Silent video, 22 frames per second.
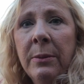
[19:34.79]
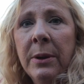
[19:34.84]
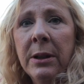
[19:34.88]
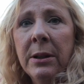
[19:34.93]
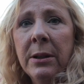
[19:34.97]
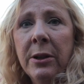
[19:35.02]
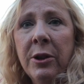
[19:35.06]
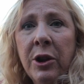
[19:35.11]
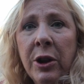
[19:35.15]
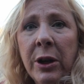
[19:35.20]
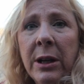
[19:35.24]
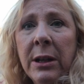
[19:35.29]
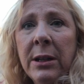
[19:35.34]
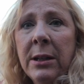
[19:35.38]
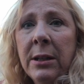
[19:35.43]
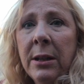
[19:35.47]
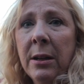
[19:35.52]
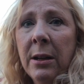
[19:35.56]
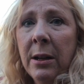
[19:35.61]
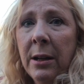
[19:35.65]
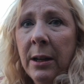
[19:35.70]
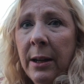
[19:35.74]
because a chicken's
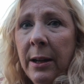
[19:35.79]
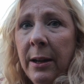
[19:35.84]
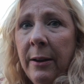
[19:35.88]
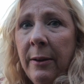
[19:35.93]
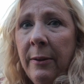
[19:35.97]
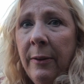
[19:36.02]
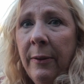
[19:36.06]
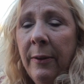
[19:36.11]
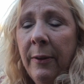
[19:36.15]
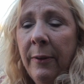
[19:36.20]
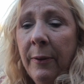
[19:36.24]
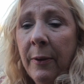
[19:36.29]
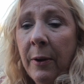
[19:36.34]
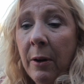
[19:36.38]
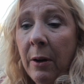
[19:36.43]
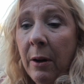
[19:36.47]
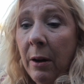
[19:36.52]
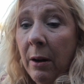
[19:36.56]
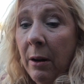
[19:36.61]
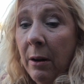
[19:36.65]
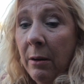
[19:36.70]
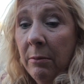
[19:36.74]
going to live
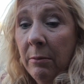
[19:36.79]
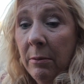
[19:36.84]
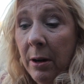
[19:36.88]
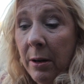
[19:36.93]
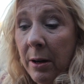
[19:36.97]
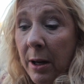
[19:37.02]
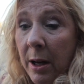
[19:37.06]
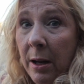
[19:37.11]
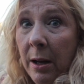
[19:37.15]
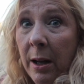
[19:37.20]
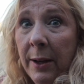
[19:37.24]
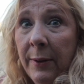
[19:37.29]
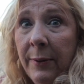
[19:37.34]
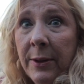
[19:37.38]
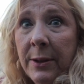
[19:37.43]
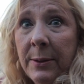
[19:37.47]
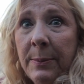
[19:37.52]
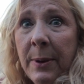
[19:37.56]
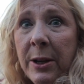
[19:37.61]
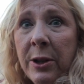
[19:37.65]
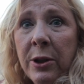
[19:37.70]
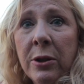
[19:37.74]
for, could live
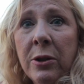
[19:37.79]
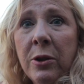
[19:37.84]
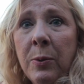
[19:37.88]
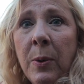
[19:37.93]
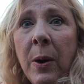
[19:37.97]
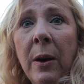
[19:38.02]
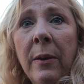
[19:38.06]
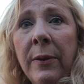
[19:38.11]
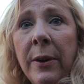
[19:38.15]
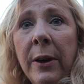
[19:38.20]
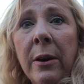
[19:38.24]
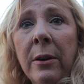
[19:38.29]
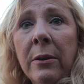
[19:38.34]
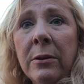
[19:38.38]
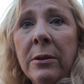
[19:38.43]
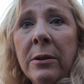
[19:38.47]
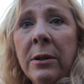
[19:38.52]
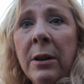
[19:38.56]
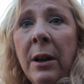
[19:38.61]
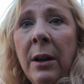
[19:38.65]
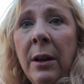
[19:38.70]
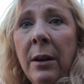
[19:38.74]
as much as 12
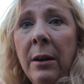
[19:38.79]
years.